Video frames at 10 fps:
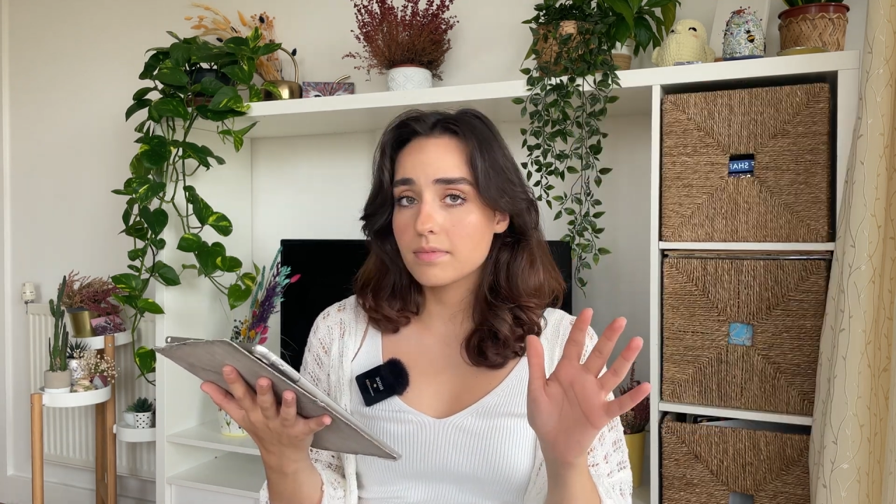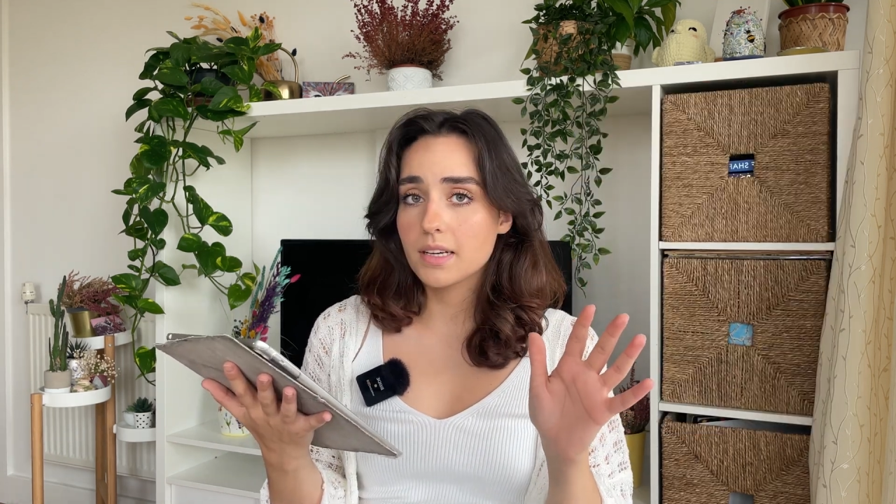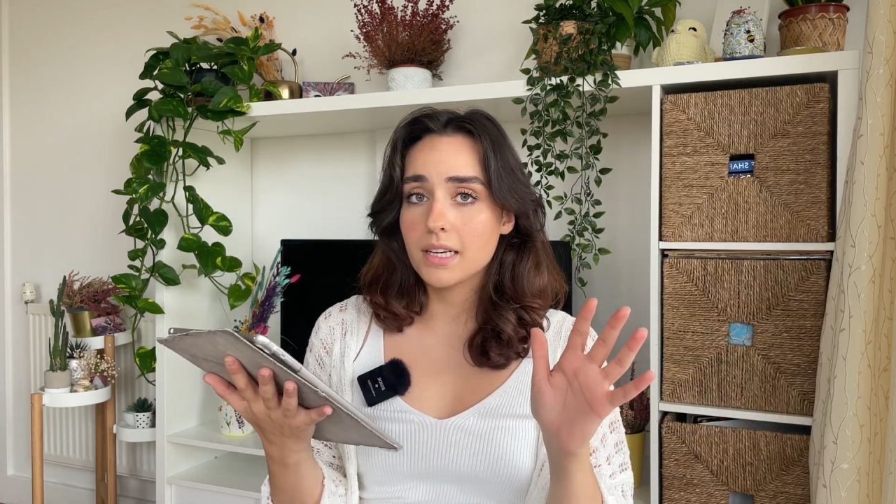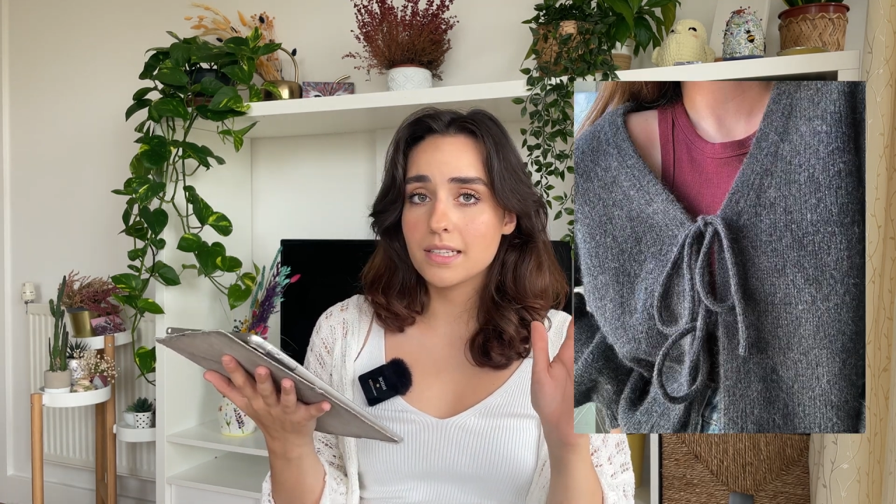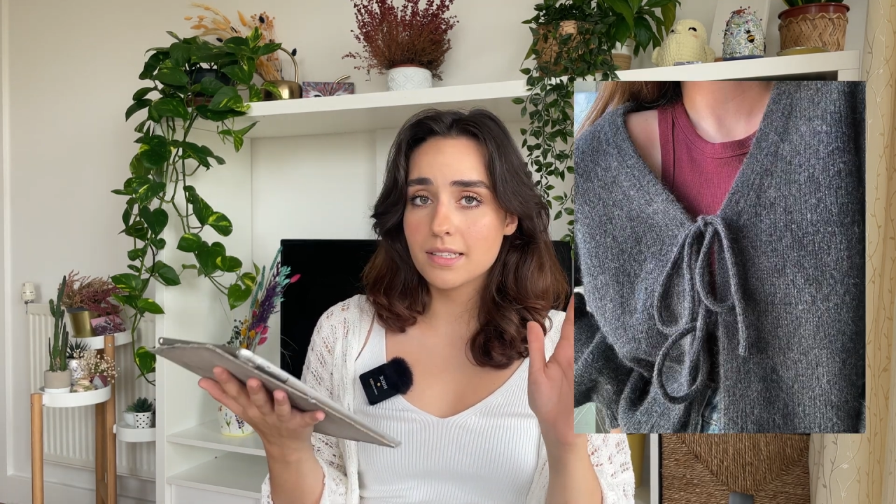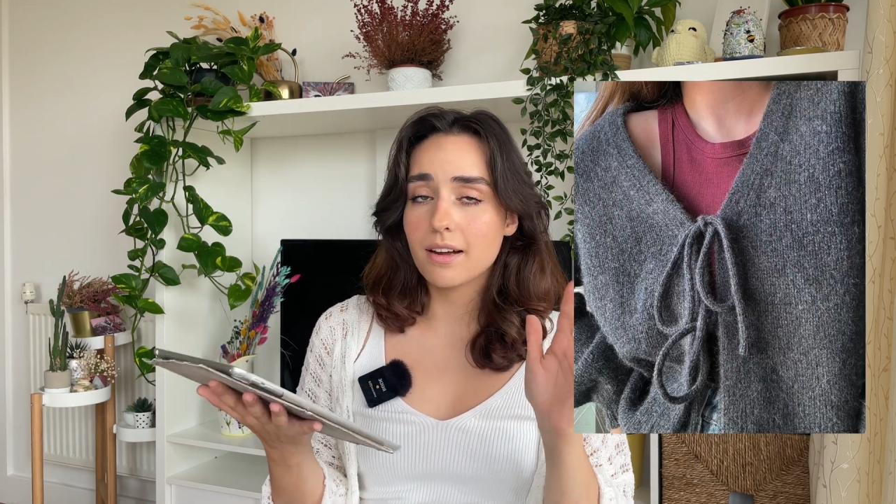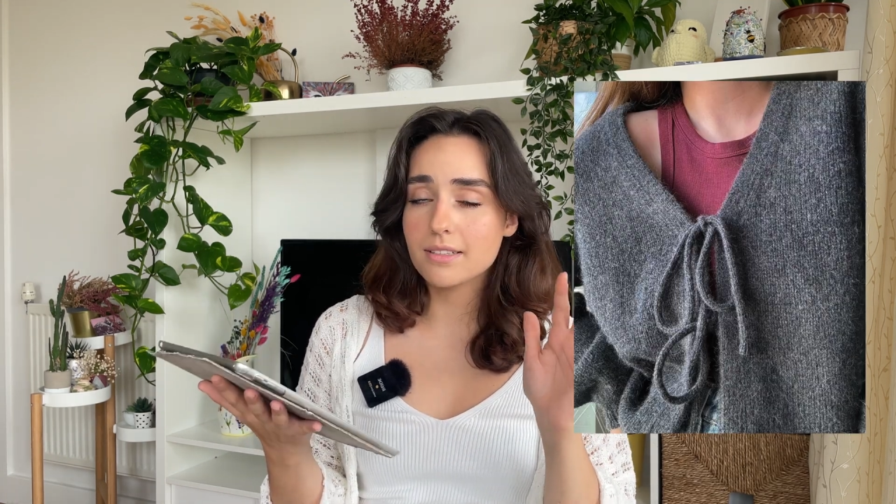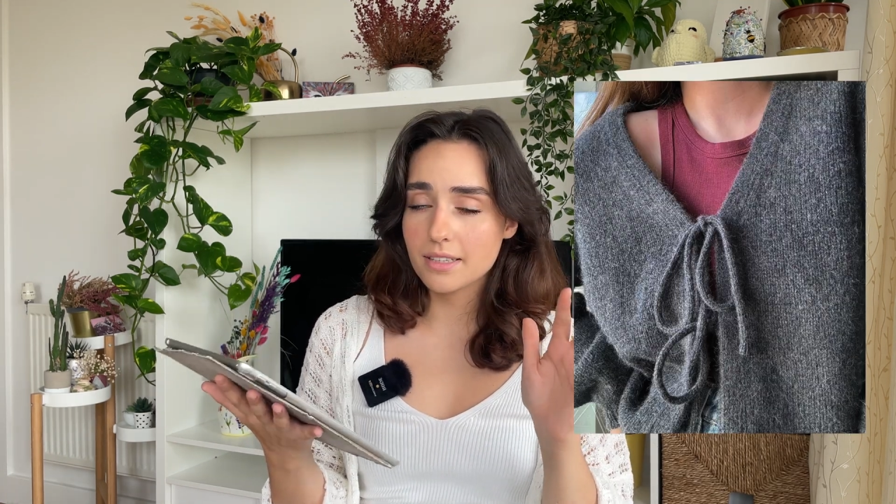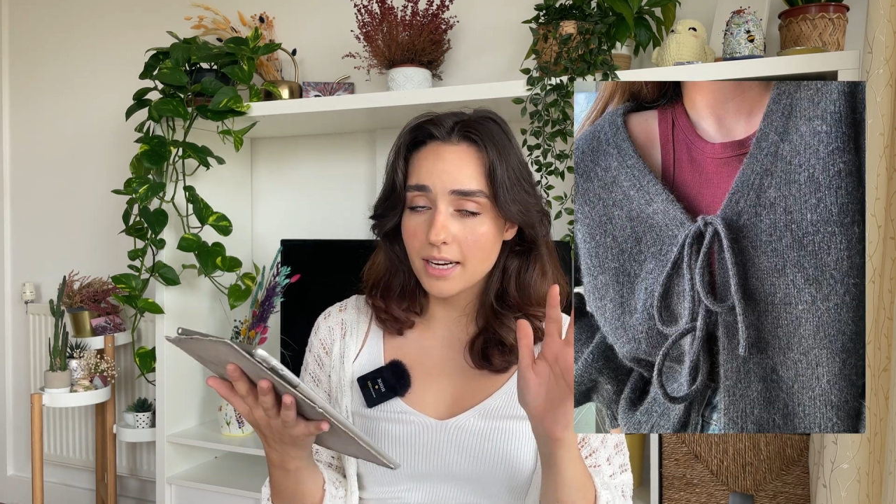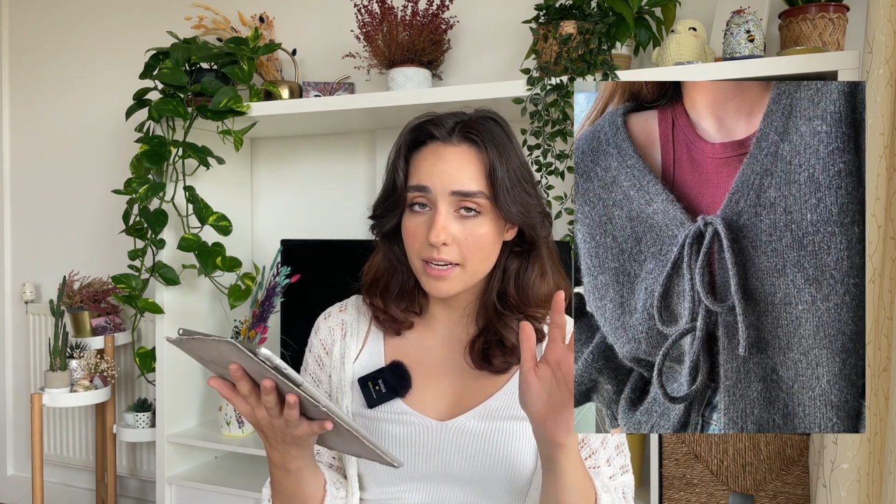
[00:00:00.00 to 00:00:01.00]
is
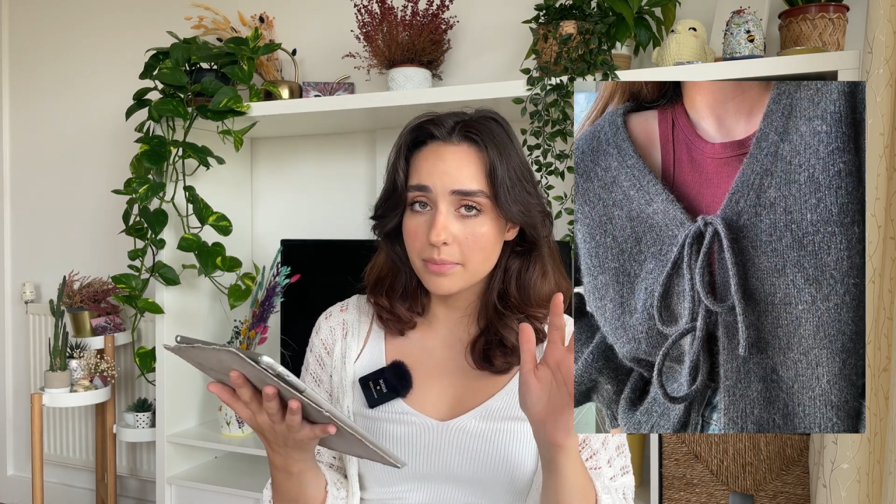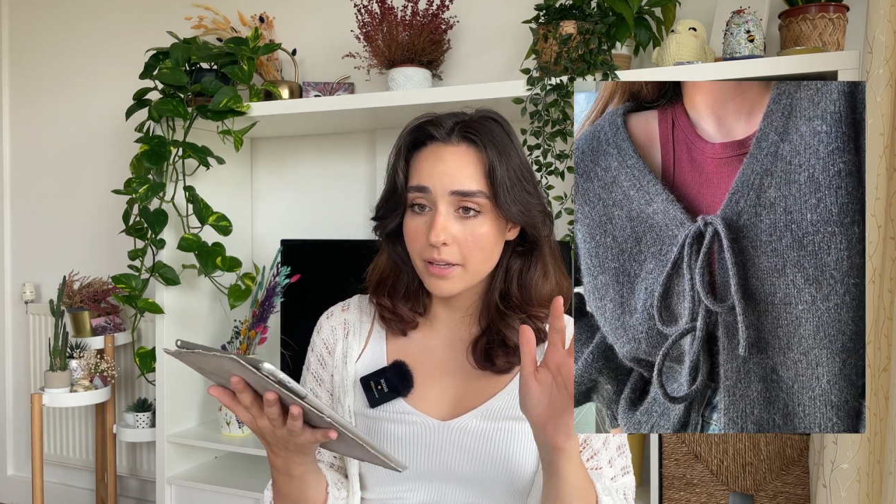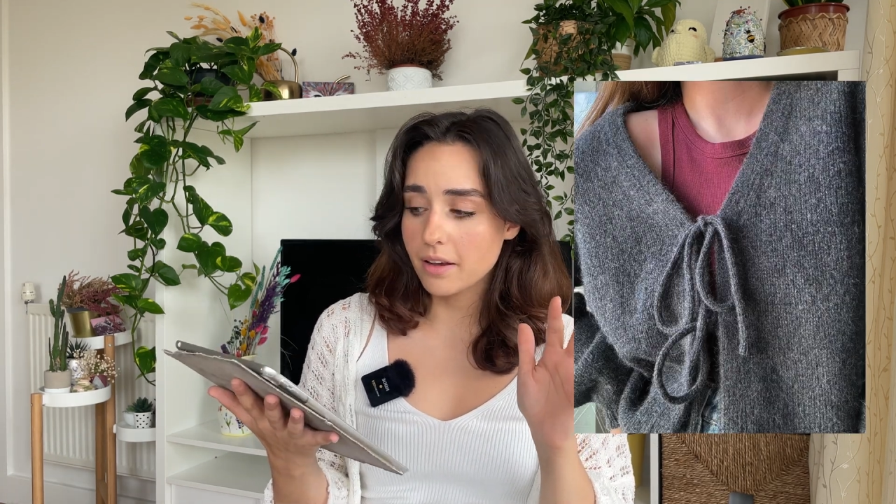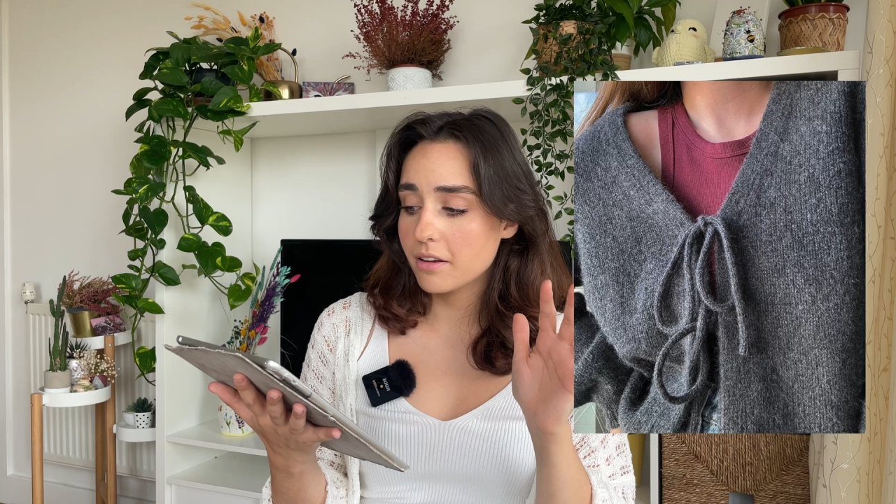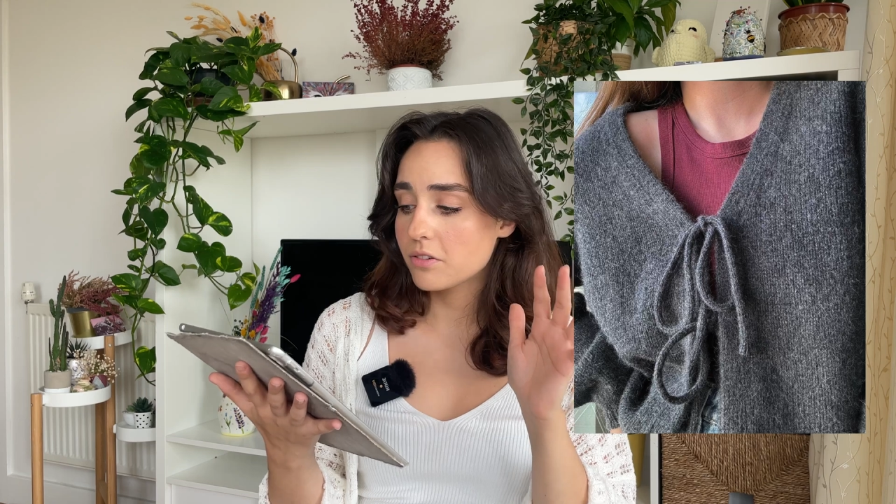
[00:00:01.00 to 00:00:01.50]
undeniably